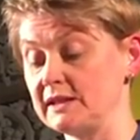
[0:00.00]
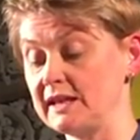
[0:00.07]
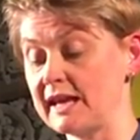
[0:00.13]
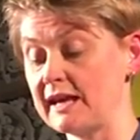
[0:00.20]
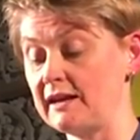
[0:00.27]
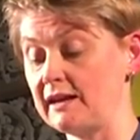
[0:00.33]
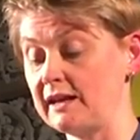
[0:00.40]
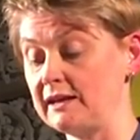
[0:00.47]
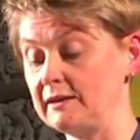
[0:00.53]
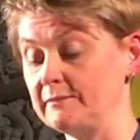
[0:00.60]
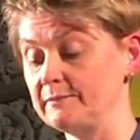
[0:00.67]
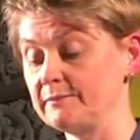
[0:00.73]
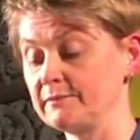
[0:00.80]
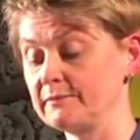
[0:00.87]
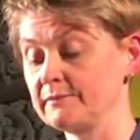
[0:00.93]
in Calais.
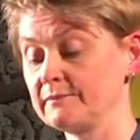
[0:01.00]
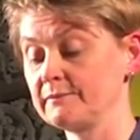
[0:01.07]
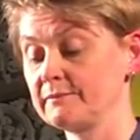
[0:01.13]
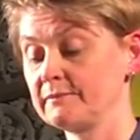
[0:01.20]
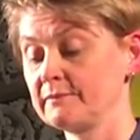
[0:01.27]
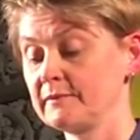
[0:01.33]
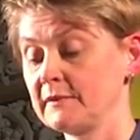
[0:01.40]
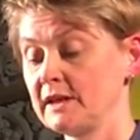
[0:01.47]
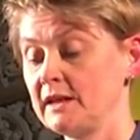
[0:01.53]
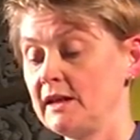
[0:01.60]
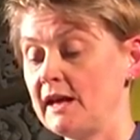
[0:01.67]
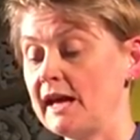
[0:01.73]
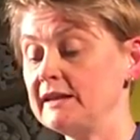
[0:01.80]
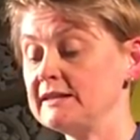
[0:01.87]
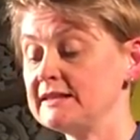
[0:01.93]

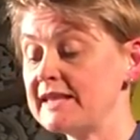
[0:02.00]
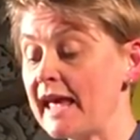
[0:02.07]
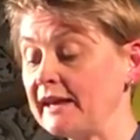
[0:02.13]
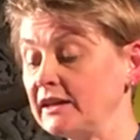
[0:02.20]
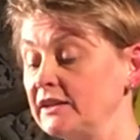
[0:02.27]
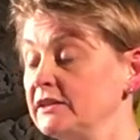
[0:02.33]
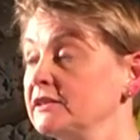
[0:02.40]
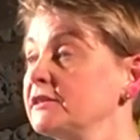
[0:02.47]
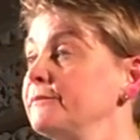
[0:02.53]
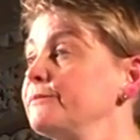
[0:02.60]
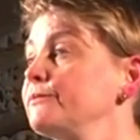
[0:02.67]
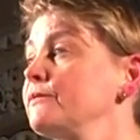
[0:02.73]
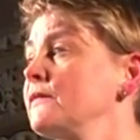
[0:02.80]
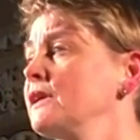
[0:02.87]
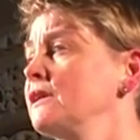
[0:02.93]
And second,
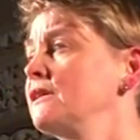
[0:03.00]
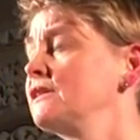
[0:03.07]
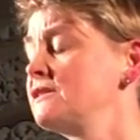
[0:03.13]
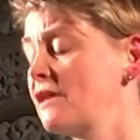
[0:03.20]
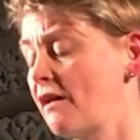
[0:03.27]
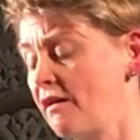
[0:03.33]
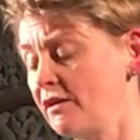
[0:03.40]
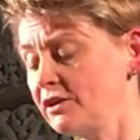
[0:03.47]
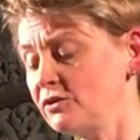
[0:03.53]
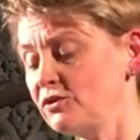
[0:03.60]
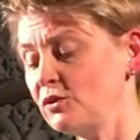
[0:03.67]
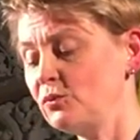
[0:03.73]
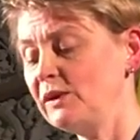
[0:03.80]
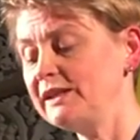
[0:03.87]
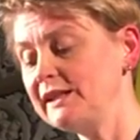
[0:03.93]
to argue
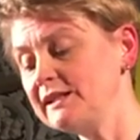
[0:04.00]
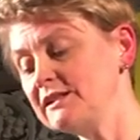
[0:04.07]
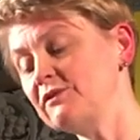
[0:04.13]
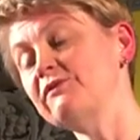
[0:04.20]
that we need